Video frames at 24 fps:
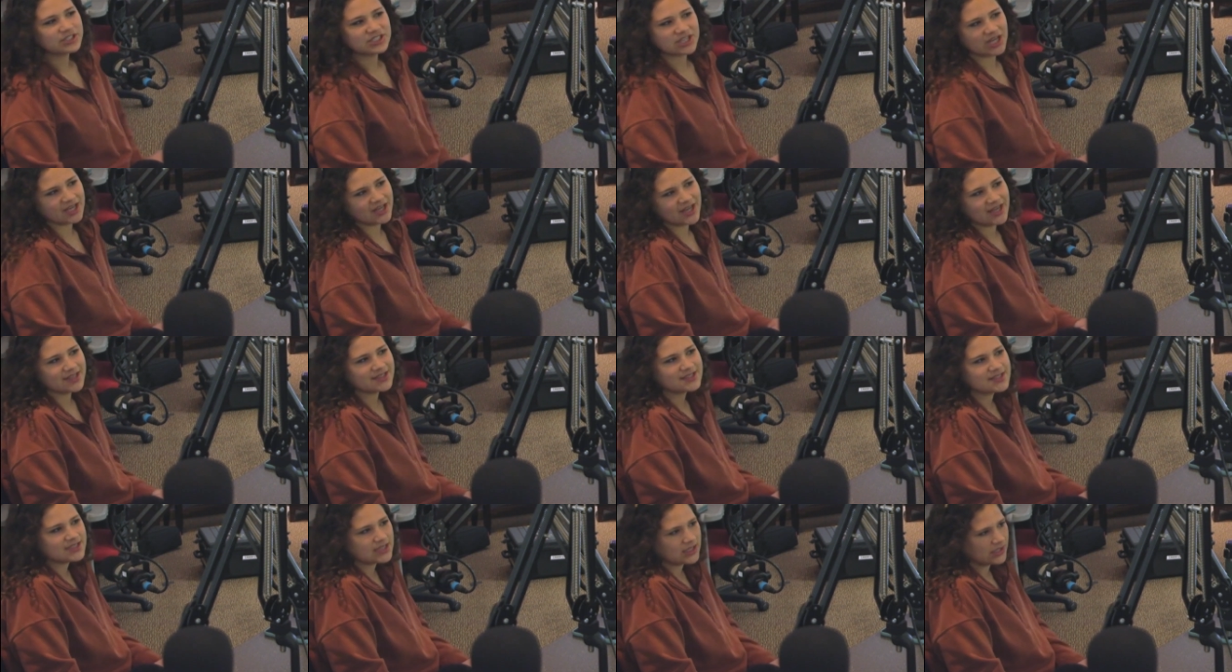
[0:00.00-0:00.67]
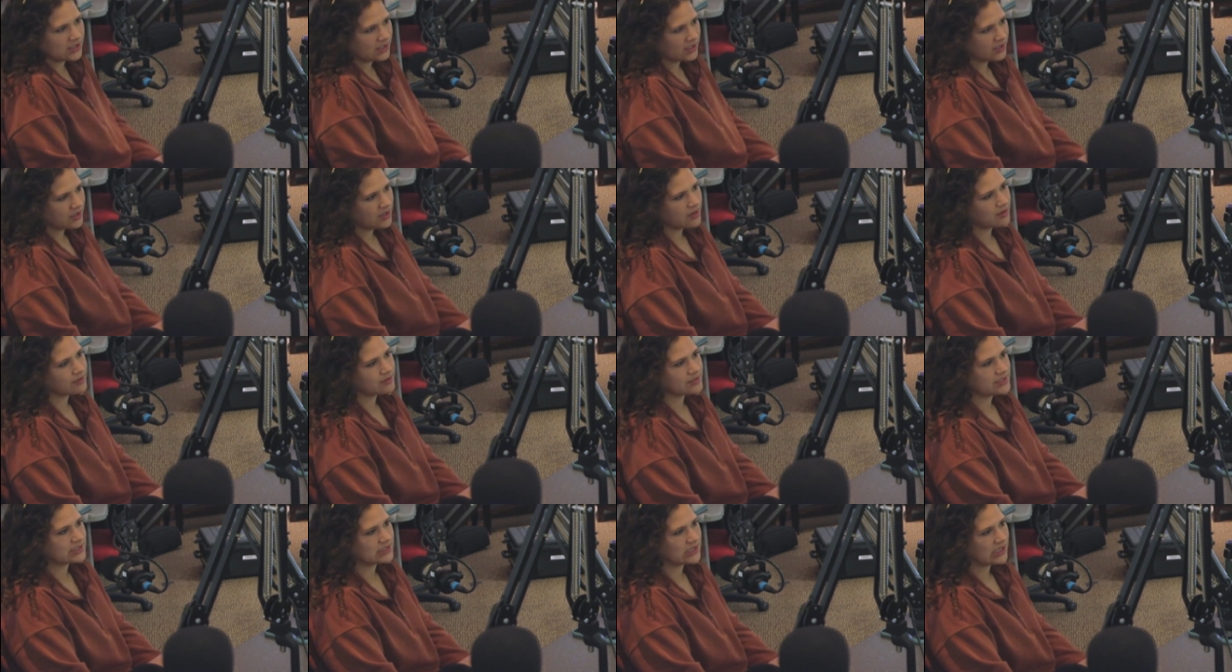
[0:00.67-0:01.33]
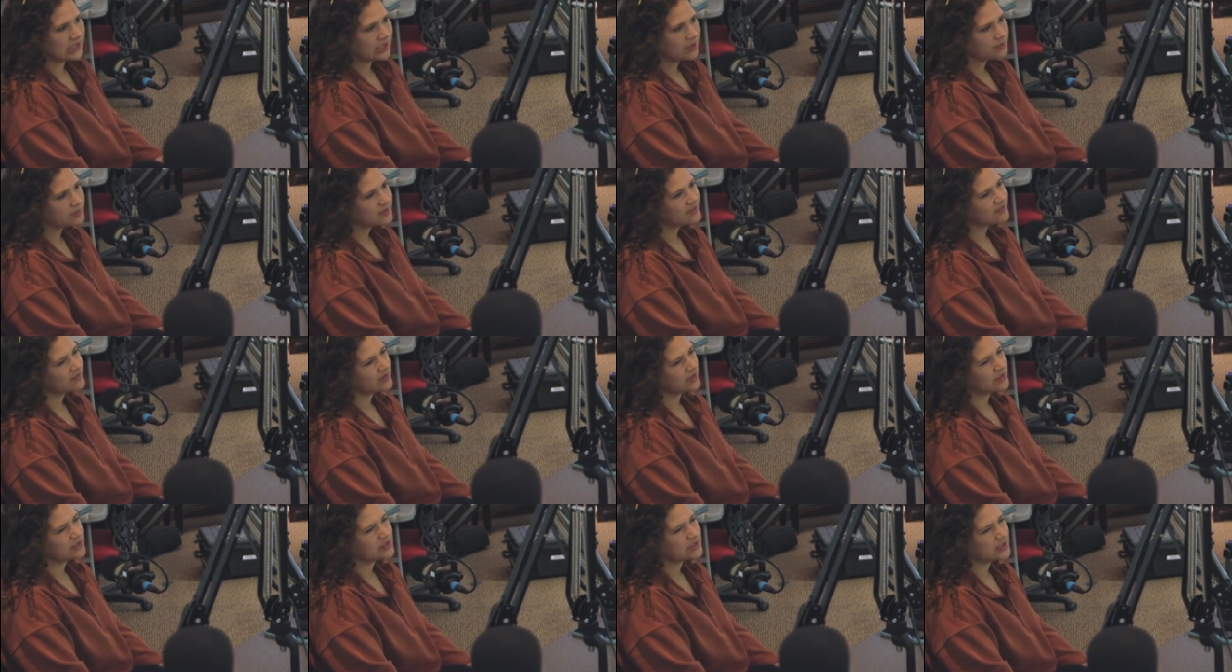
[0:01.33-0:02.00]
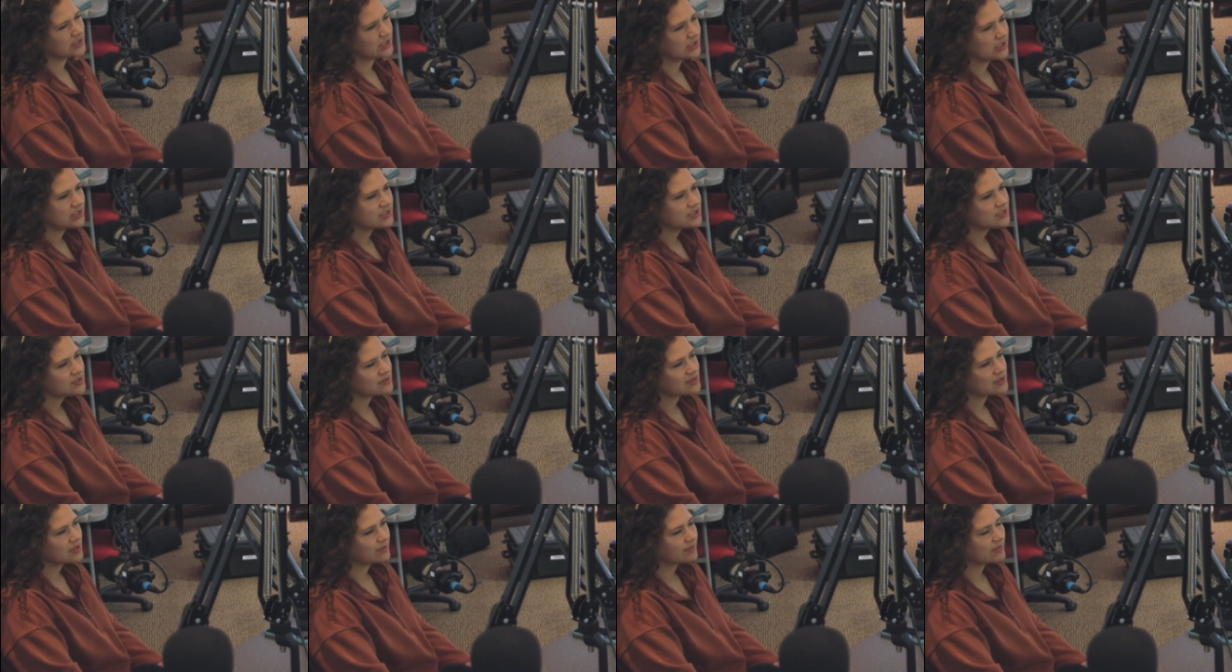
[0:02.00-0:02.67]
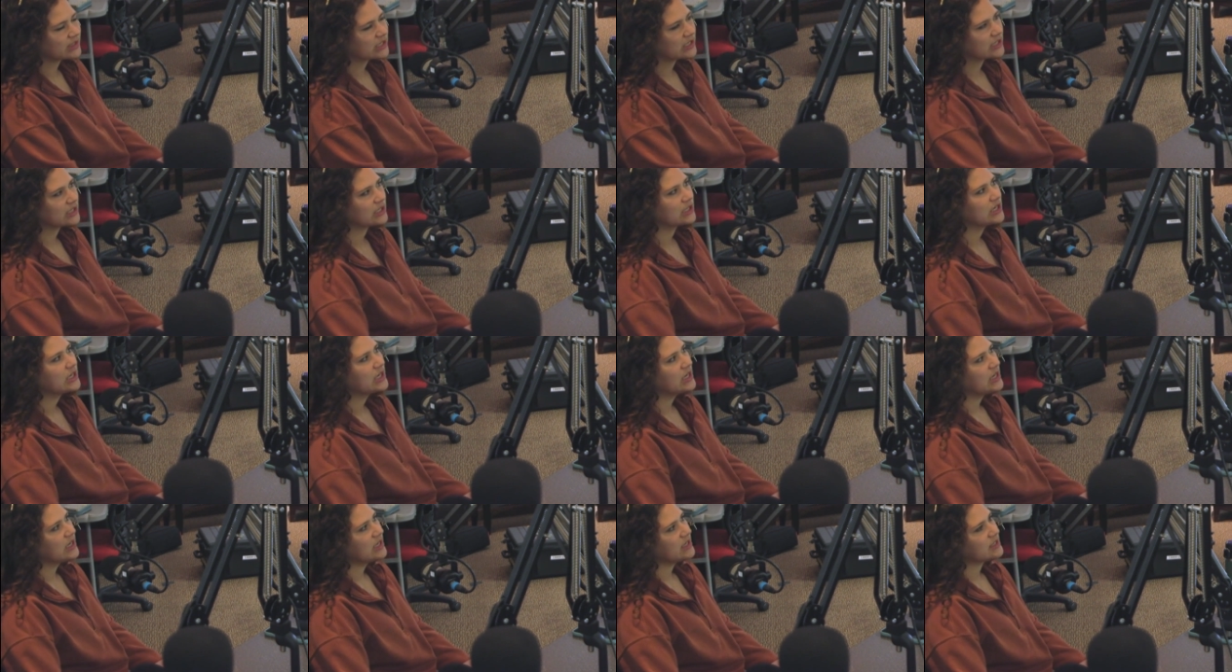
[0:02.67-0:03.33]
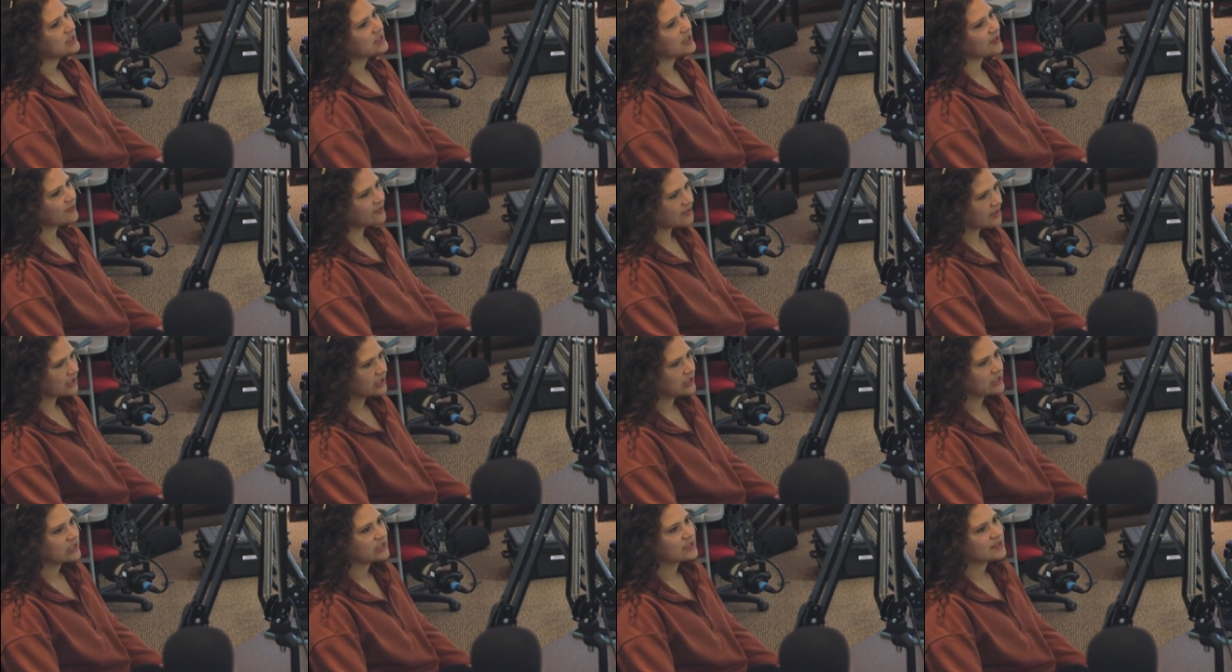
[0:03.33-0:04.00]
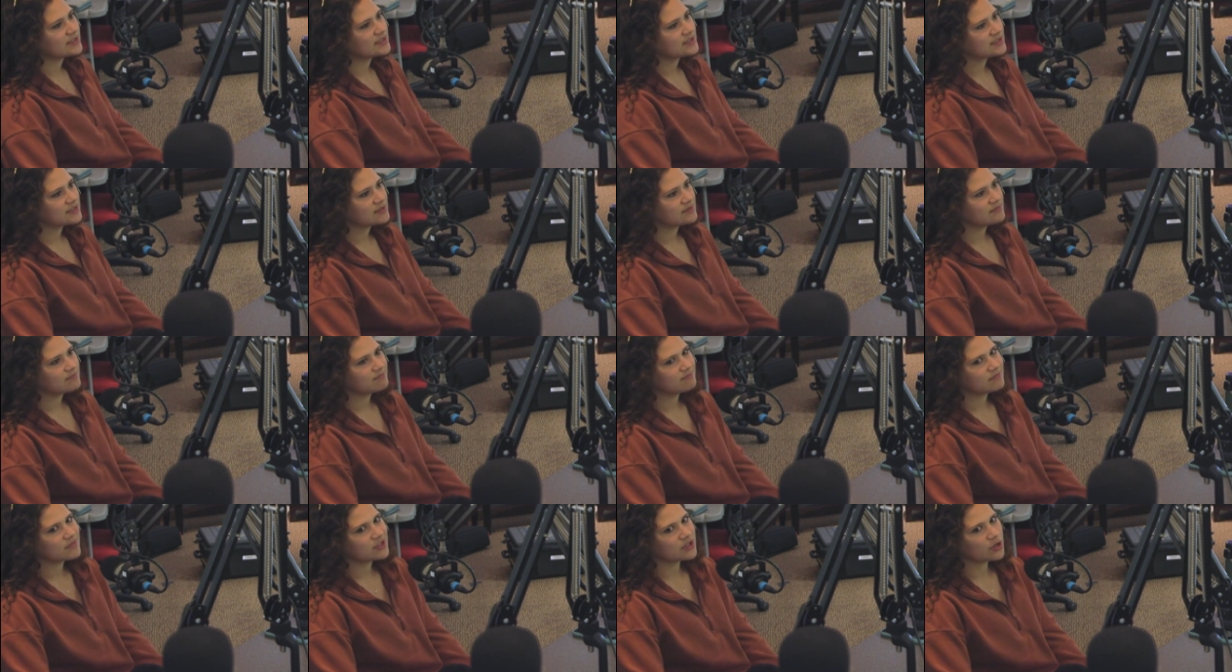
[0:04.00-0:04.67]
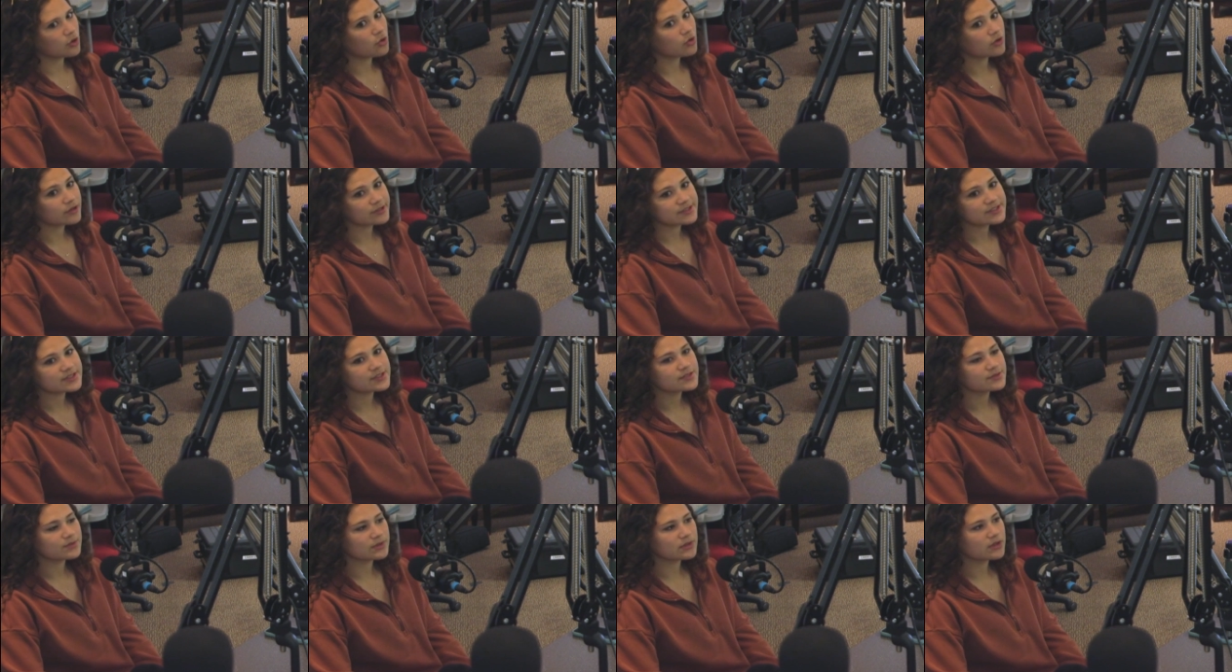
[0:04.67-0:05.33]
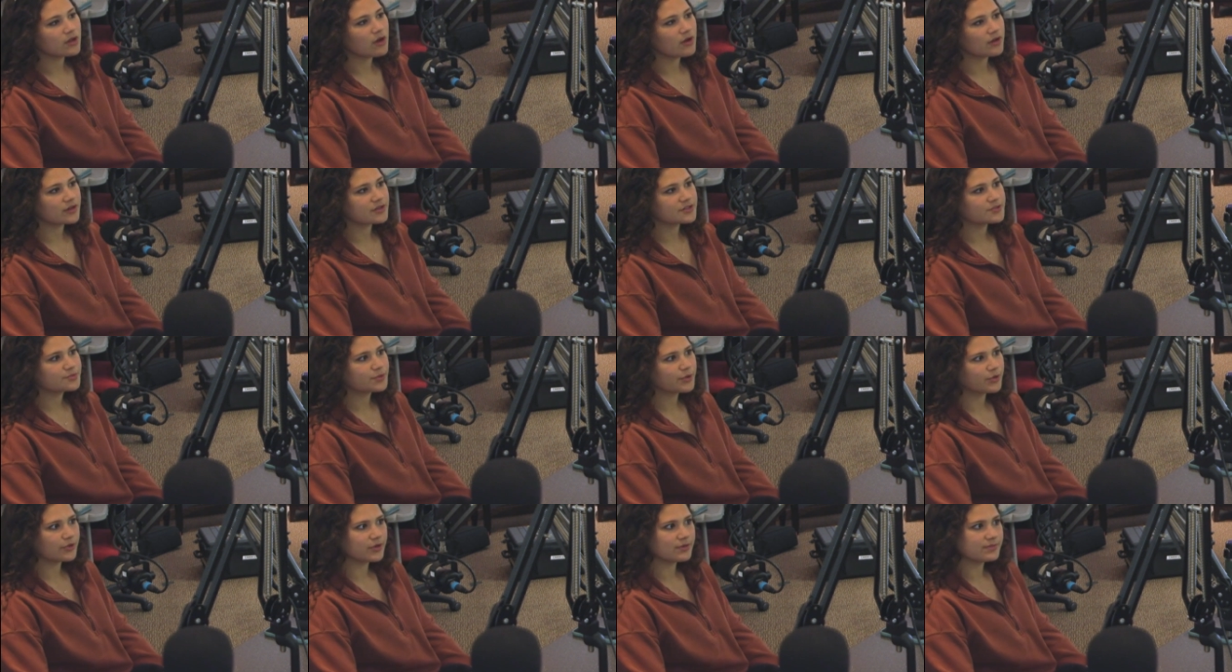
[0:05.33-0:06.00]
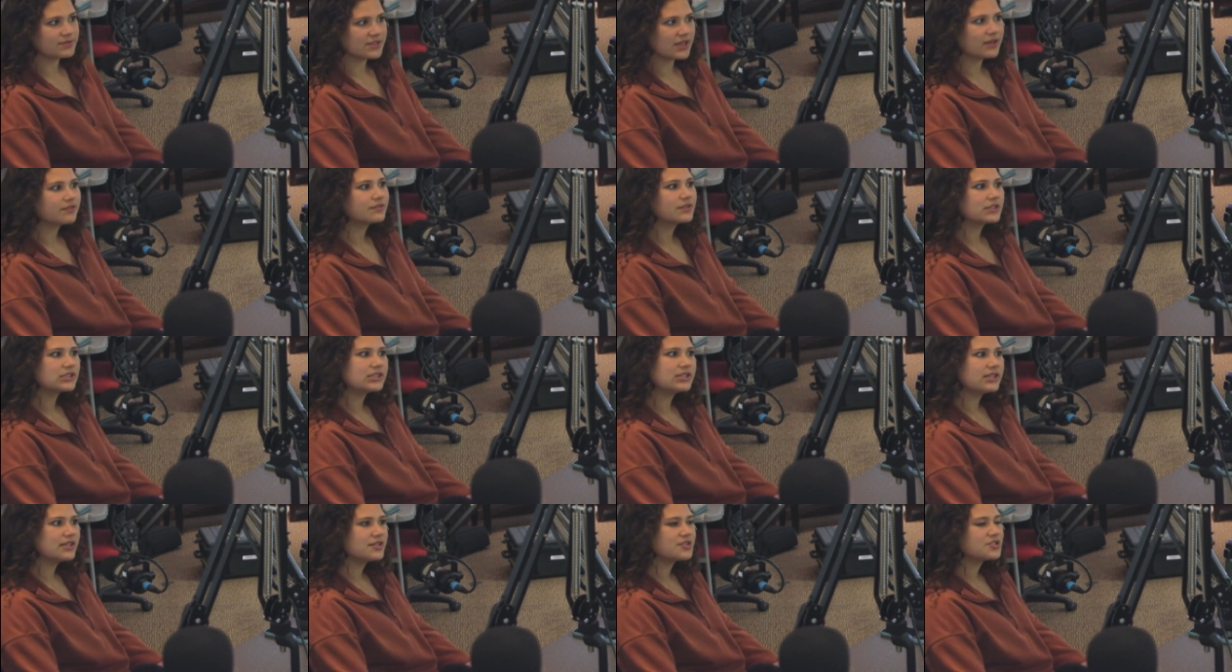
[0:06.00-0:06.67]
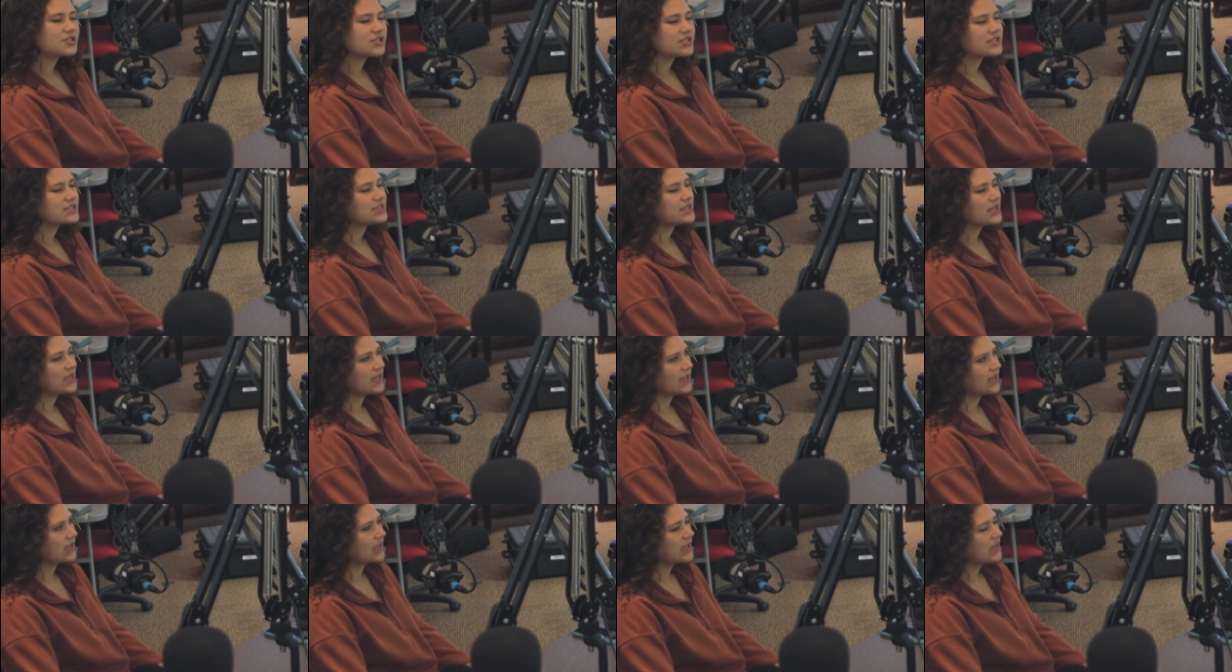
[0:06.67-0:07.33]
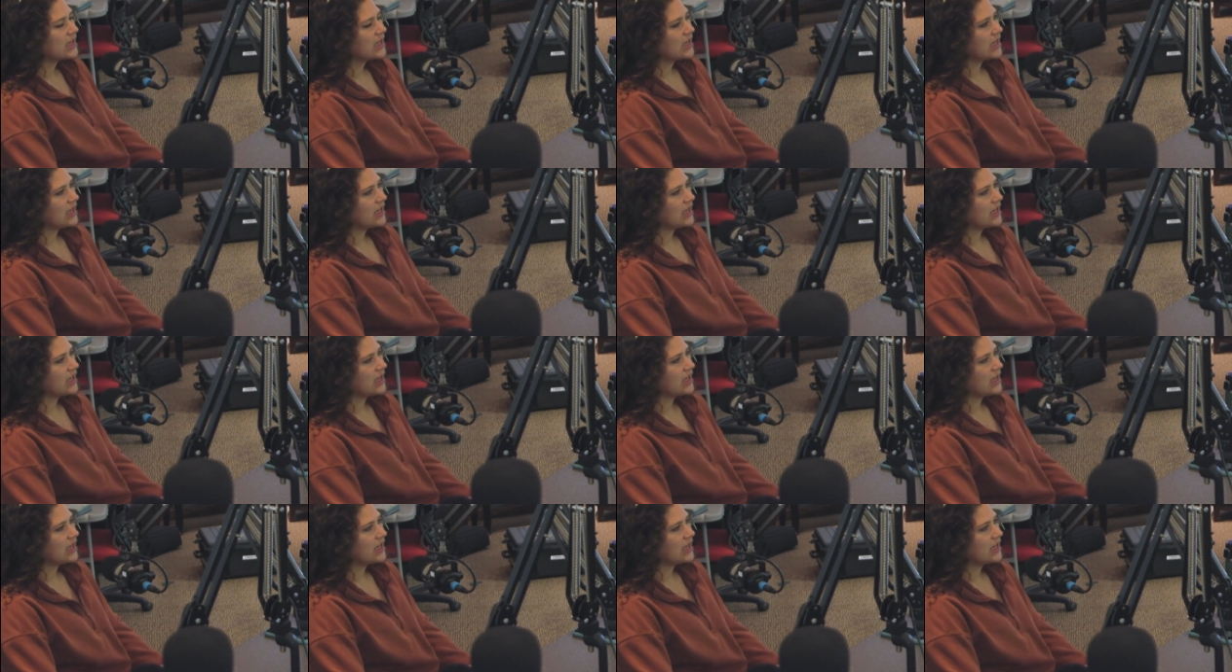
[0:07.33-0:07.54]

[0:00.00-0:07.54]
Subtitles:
gen eds either. I was like, it'd be fun to do something different. And the courses with the honors program sound really interesting.